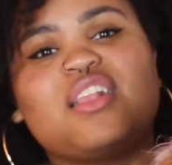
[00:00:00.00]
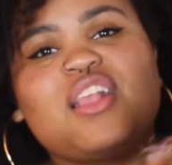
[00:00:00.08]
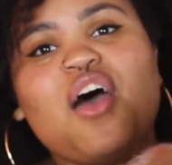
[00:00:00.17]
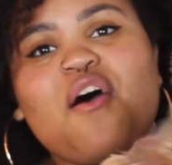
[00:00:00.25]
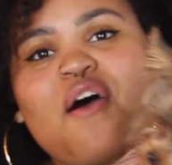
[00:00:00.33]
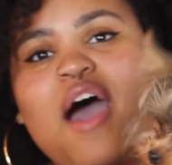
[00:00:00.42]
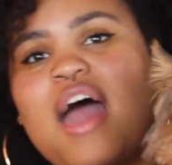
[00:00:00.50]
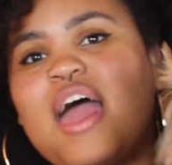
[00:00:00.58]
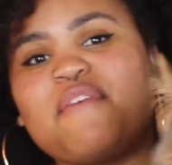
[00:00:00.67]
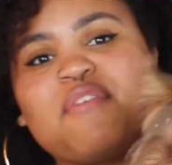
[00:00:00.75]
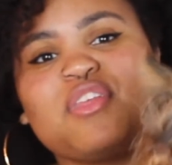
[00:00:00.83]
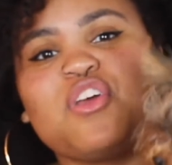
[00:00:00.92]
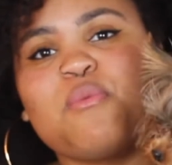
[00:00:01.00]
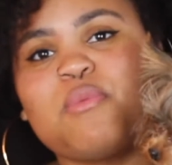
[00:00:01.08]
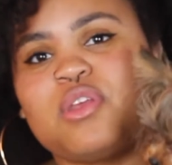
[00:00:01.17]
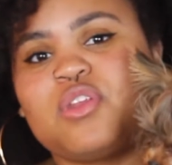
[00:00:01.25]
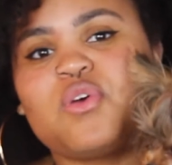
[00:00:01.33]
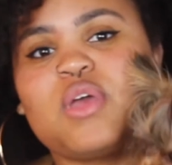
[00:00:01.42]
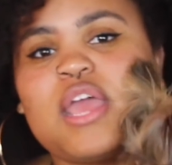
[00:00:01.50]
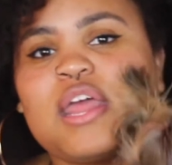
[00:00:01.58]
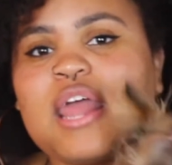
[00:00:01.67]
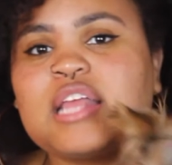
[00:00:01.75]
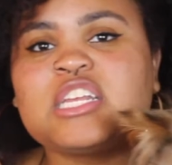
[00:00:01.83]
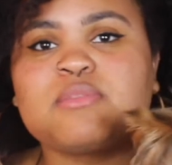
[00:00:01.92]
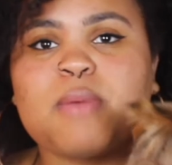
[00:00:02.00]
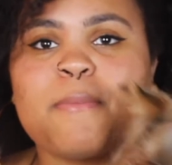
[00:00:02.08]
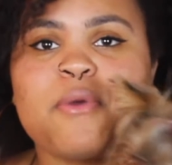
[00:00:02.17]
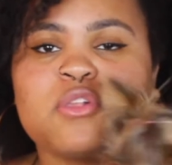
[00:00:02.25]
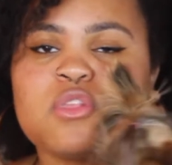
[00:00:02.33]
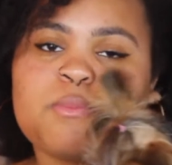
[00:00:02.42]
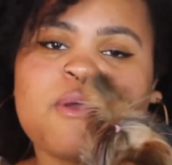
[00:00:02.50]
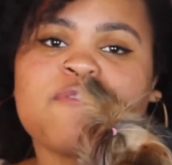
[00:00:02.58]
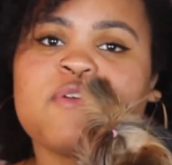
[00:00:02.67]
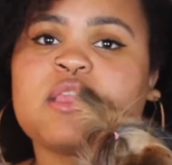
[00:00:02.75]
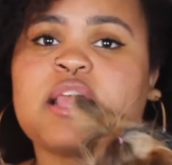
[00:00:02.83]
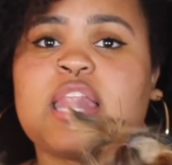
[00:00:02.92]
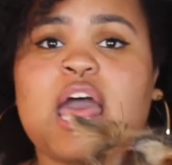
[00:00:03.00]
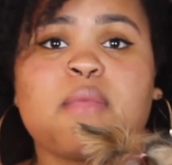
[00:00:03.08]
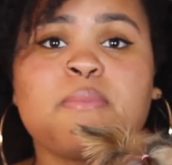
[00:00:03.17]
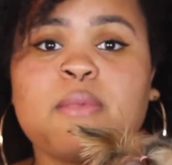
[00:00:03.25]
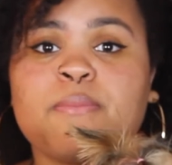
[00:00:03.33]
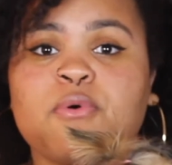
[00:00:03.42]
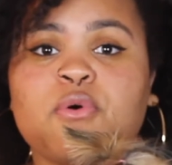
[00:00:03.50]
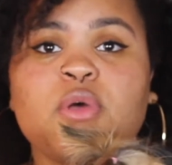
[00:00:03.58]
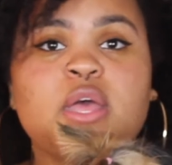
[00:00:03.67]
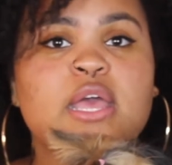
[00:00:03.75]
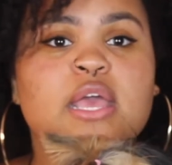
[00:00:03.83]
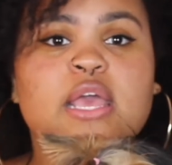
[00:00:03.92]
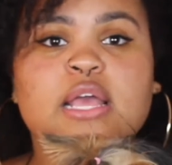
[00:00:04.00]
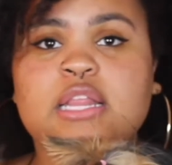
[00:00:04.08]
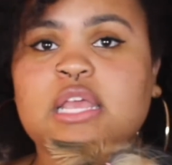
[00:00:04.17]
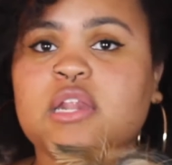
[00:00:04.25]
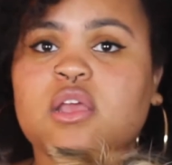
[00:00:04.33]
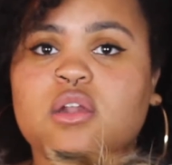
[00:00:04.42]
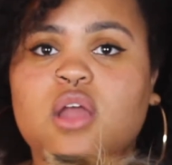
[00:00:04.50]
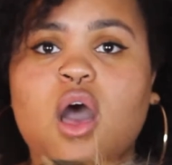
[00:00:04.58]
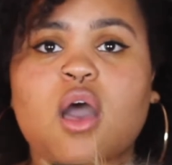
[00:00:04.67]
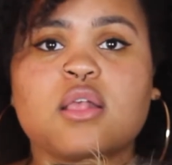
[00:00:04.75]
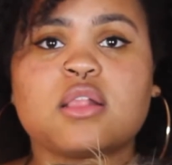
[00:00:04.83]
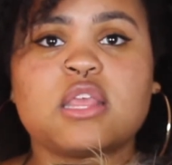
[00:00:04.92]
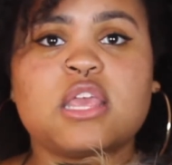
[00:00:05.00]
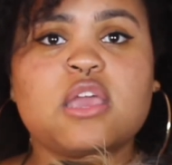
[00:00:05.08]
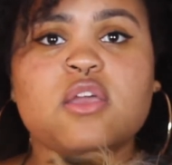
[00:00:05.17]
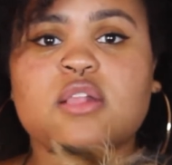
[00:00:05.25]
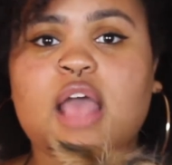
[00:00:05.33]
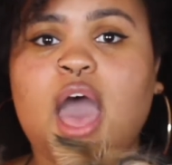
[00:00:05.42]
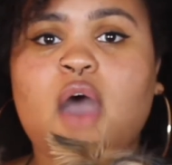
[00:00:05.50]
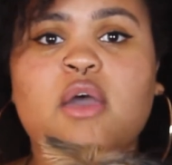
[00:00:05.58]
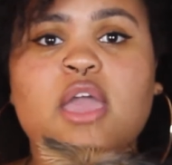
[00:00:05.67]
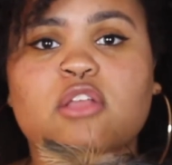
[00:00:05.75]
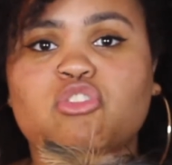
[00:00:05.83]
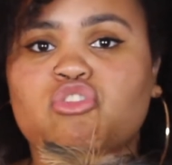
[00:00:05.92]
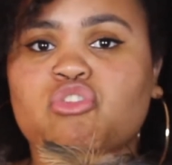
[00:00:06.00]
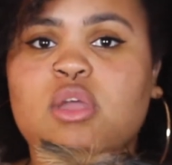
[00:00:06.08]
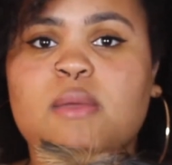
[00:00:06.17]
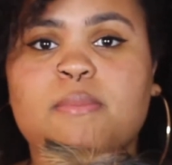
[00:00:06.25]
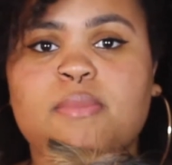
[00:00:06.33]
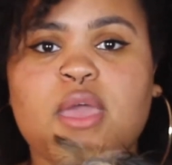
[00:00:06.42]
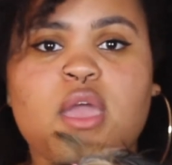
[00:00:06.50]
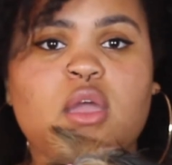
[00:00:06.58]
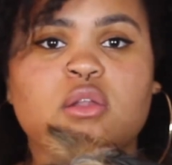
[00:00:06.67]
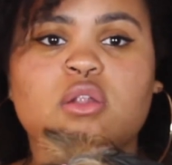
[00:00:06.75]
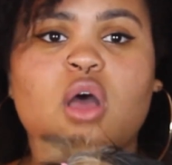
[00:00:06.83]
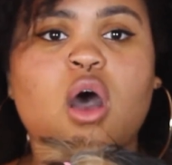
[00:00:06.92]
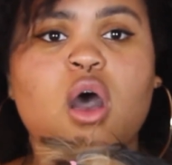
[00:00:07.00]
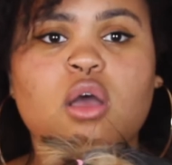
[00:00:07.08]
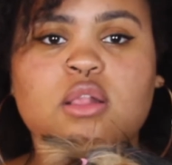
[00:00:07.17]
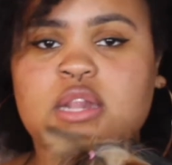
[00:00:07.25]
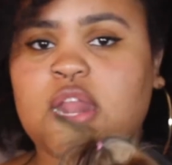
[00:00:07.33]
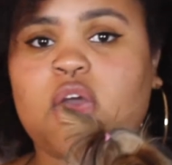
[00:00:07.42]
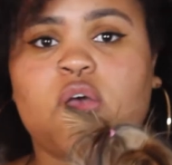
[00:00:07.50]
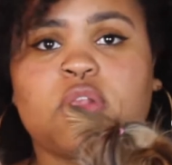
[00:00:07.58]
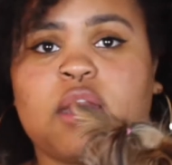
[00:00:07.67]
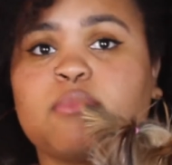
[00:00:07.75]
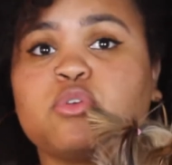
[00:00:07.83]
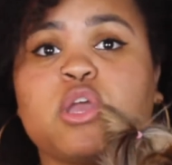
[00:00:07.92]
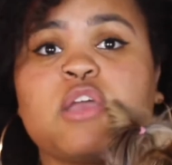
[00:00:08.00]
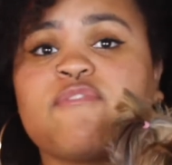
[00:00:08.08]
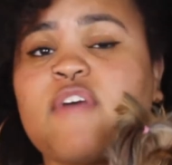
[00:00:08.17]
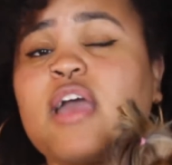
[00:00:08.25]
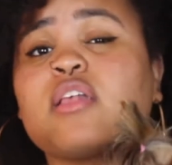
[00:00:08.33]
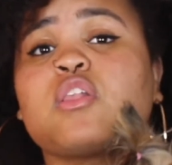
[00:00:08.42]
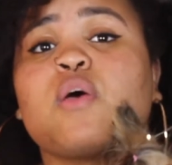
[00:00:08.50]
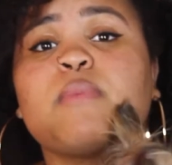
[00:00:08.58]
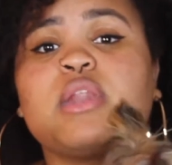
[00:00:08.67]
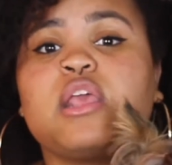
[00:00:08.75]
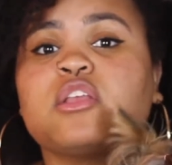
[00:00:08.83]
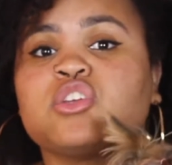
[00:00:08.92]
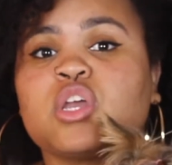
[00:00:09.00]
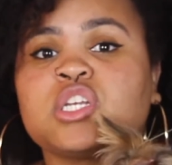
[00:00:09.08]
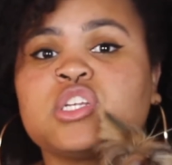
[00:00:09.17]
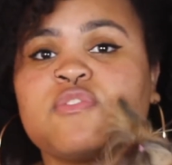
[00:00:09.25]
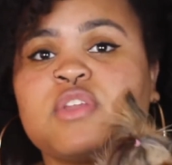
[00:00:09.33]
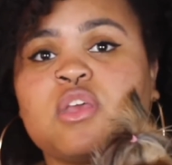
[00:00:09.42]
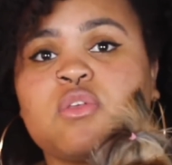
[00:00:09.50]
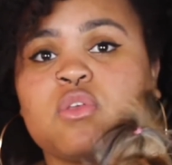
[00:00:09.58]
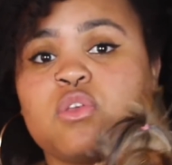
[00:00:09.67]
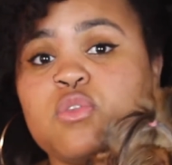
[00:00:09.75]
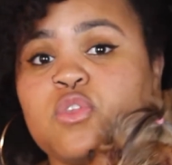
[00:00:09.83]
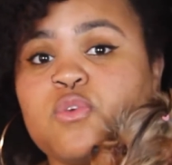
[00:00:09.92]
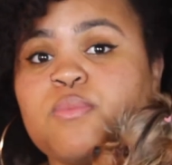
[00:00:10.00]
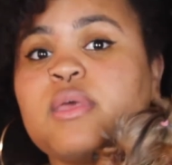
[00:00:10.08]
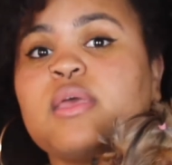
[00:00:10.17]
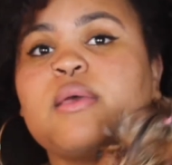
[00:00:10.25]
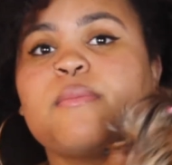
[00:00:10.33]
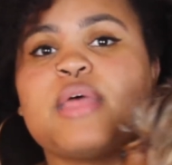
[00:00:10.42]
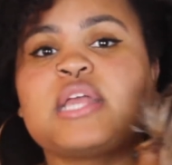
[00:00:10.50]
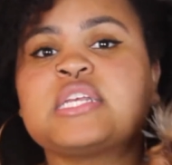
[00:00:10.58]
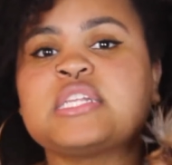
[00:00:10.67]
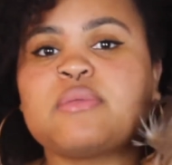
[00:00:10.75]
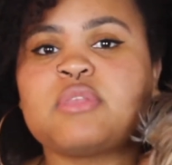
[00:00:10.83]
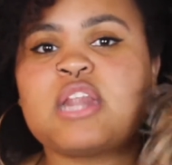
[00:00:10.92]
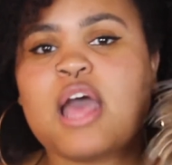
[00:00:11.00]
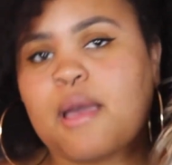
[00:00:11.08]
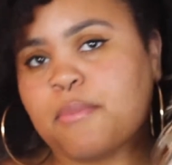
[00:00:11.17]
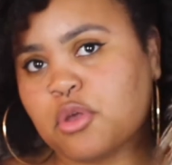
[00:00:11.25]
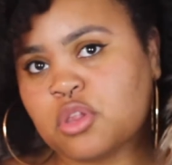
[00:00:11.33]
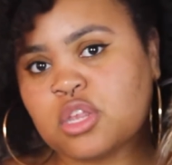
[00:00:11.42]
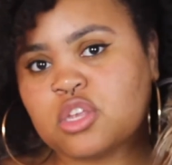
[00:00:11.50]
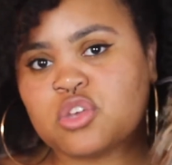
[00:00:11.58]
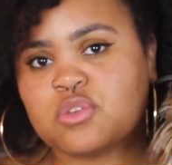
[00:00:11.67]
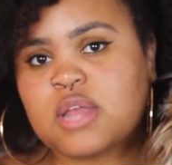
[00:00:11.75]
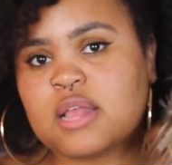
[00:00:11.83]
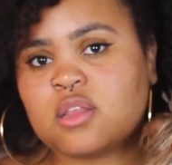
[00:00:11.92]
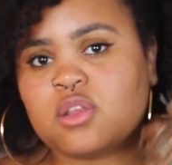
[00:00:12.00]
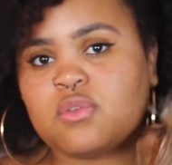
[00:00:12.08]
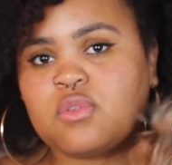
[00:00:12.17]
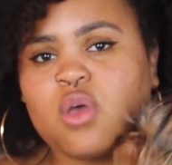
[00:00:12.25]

So I like for the groomer to do it, and that's just my personal preference. A lot of people clean their dogs' ears out and trim their dogs' nails, and I'm sure you can find so many instructional videos on YouTube. That's just something that I personally choose not to do.